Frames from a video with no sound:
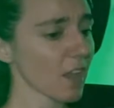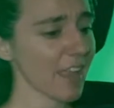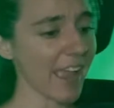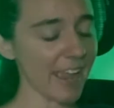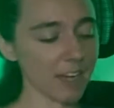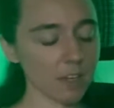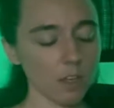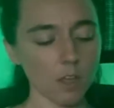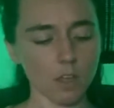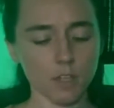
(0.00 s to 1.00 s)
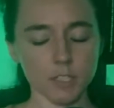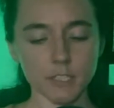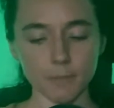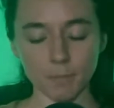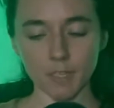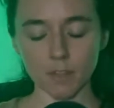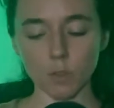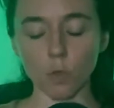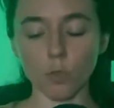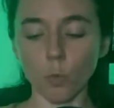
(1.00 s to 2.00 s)
And to me,
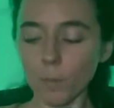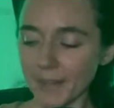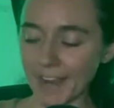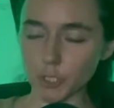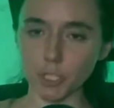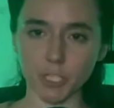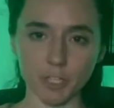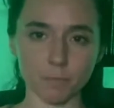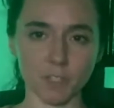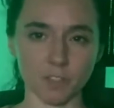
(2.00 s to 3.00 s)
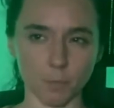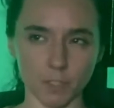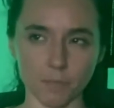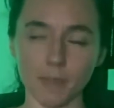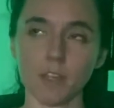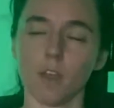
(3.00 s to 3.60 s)
the woman actually does mean something to me.